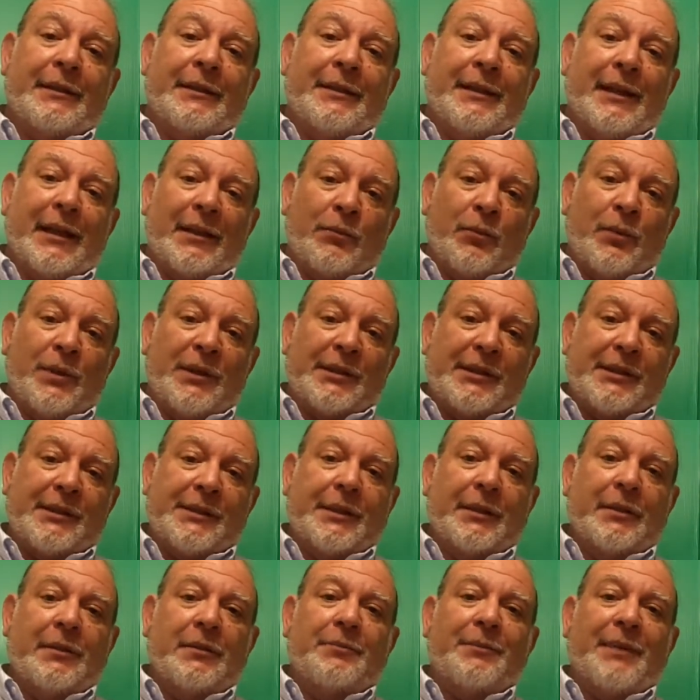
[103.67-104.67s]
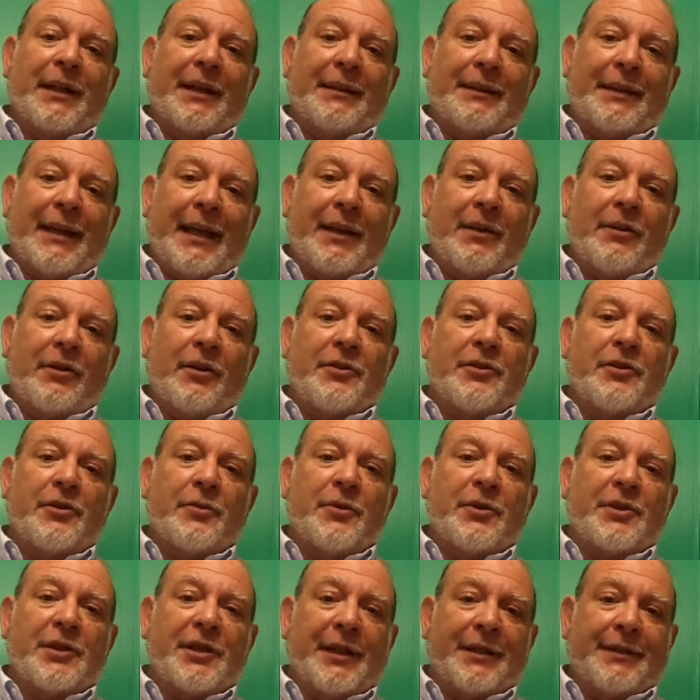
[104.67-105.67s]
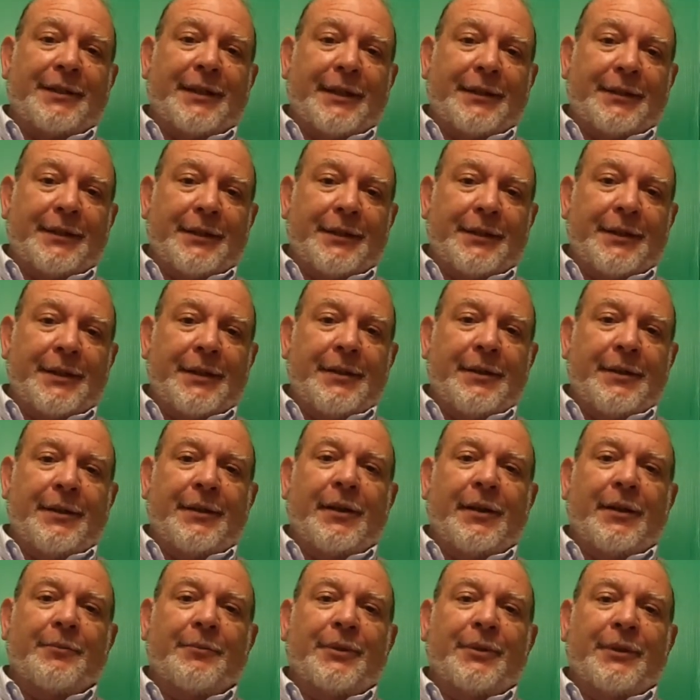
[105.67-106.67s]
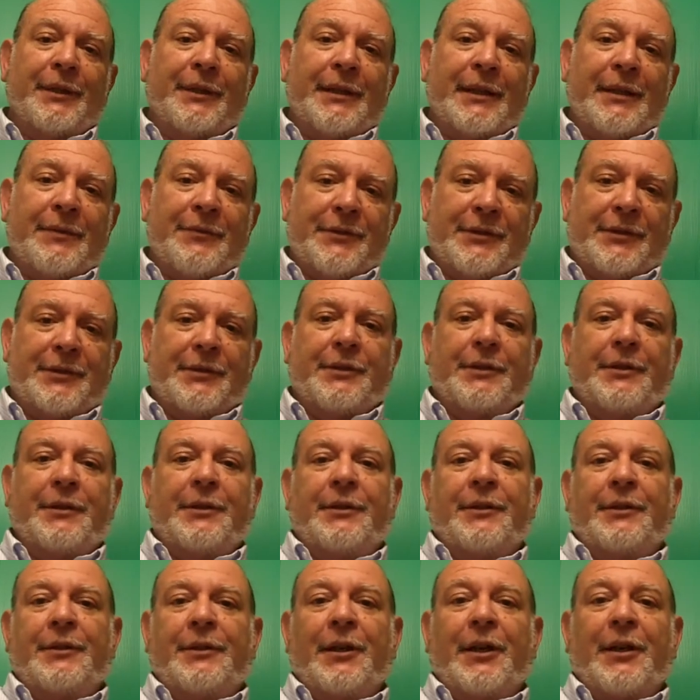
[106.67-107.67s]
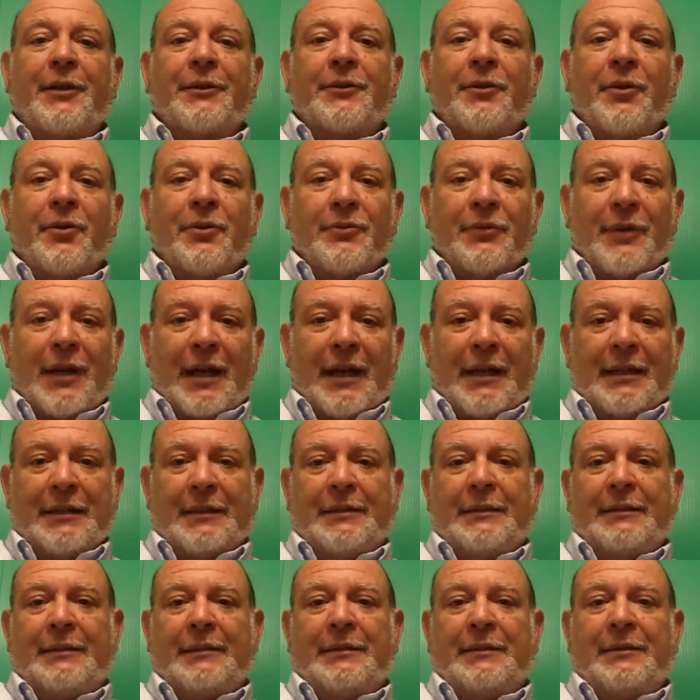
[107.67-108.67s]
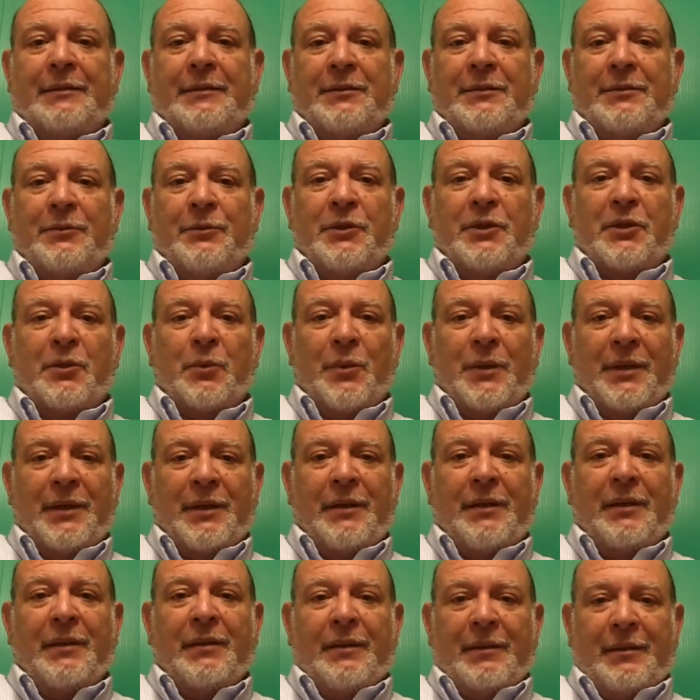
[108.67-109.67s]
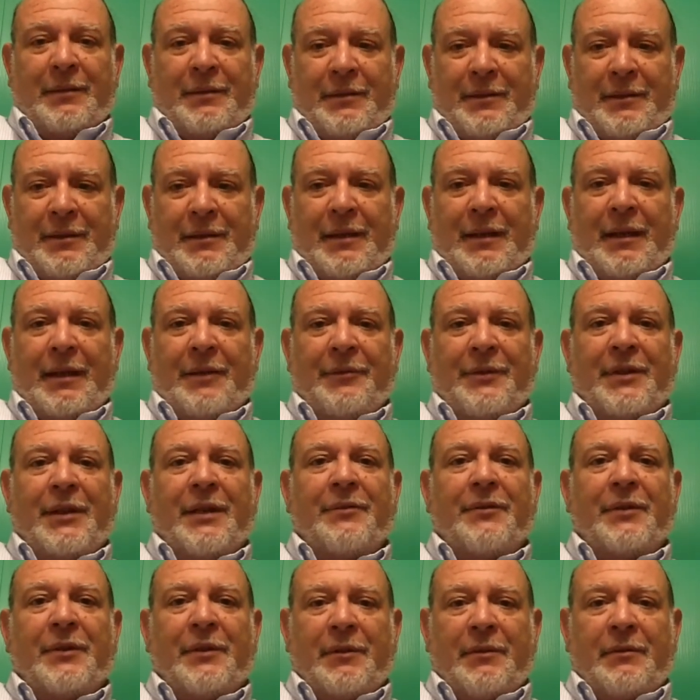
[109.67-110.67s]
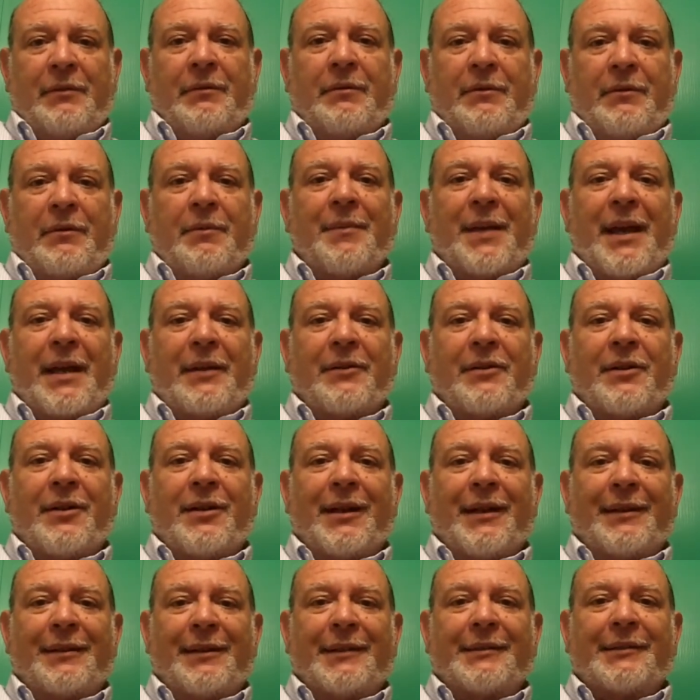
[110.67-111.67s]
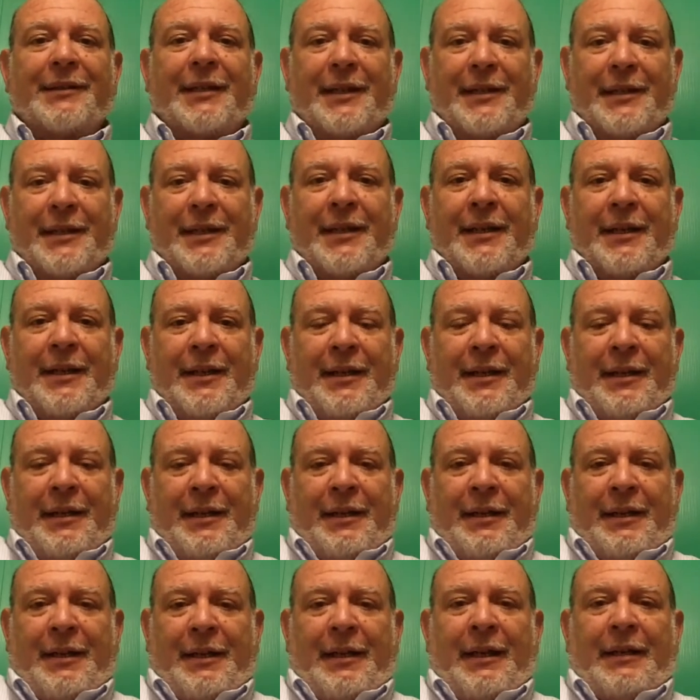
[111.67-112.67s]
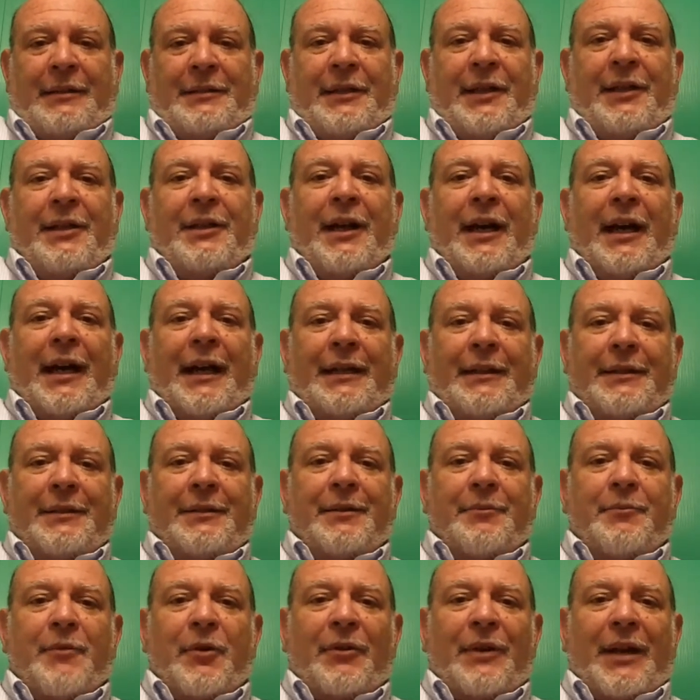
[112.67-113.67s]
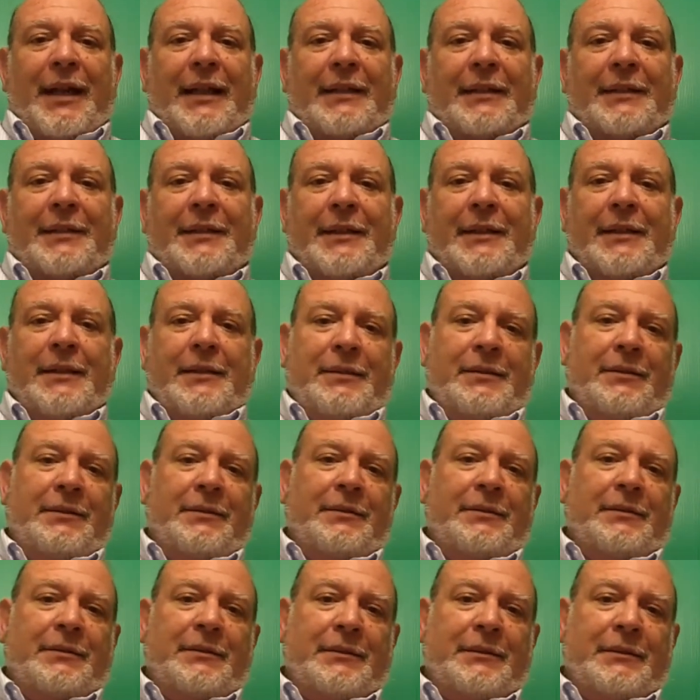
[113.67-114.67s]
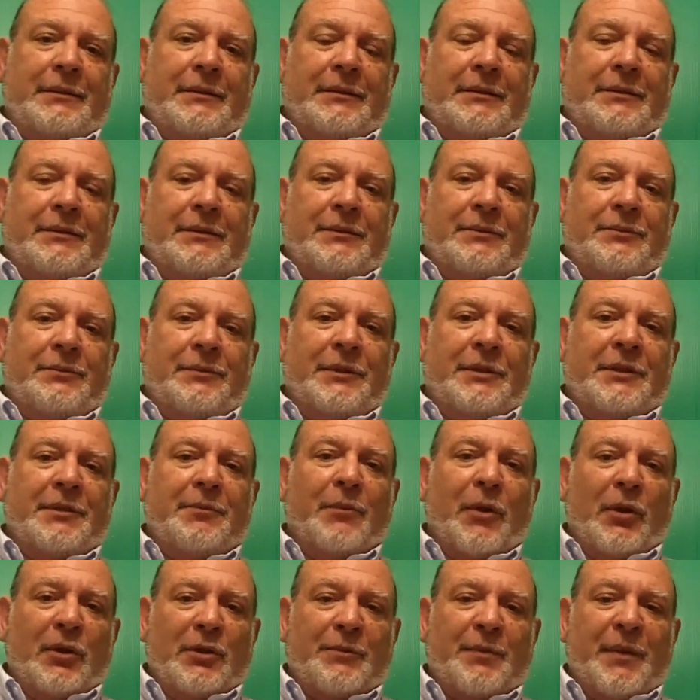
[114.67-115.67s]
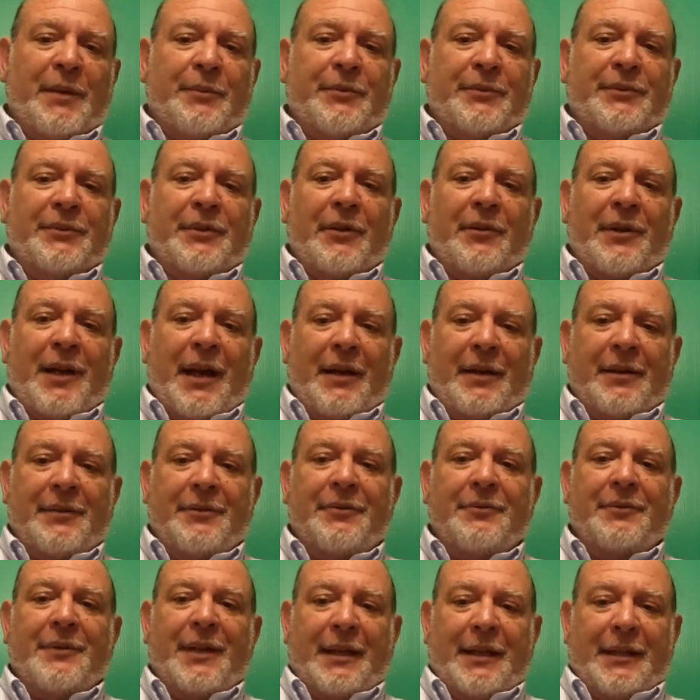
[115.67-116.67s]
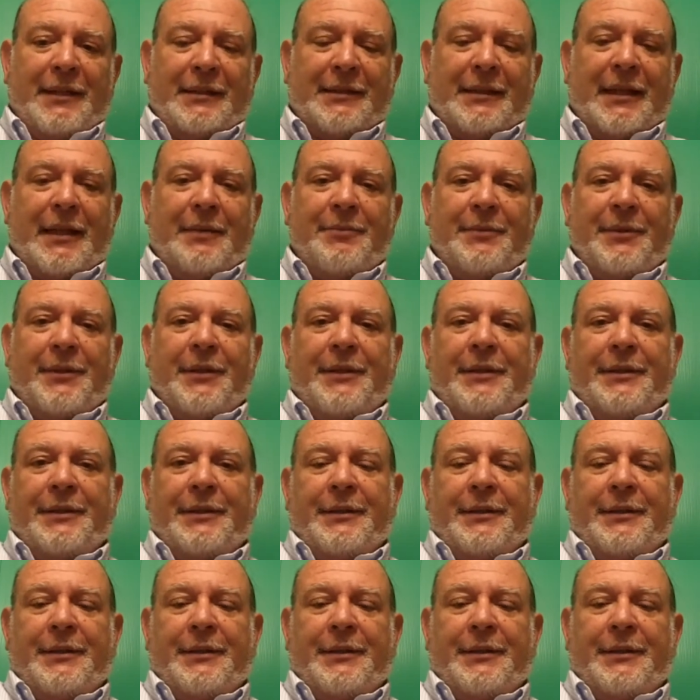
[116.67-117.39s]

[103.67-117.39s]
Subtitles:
yet we still maintain our Jewish identity, our beliefs, our Torah, which we have given to mankind as a guide to morality, which most people do not accept.